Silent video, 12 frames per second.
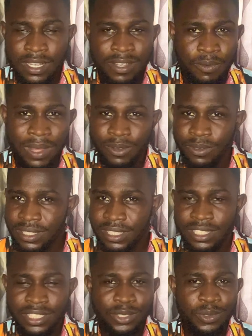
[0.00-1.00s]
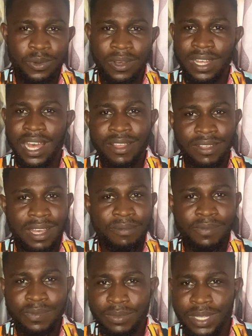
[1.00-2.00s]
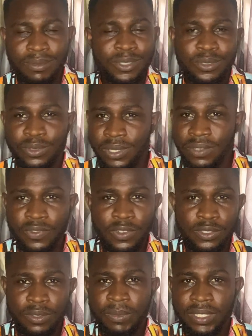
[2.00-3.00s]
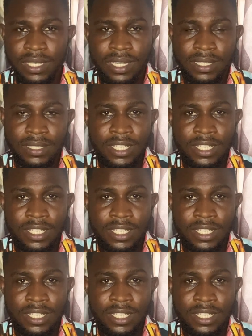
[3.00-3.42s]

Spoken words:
We are not teaching you on how you can be able to do it for somebody else.